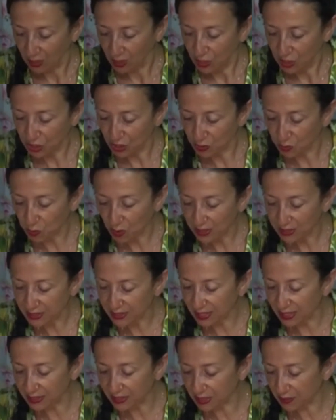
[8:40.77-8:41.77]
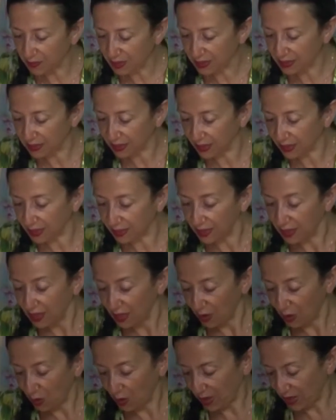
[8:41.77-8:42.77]
Just 1 centimeter,
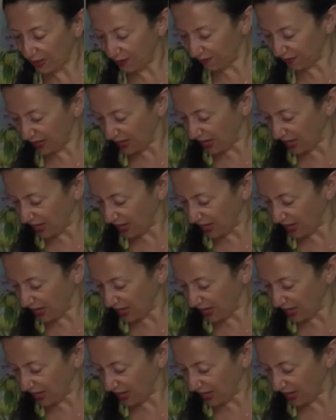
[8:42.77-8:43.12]
or even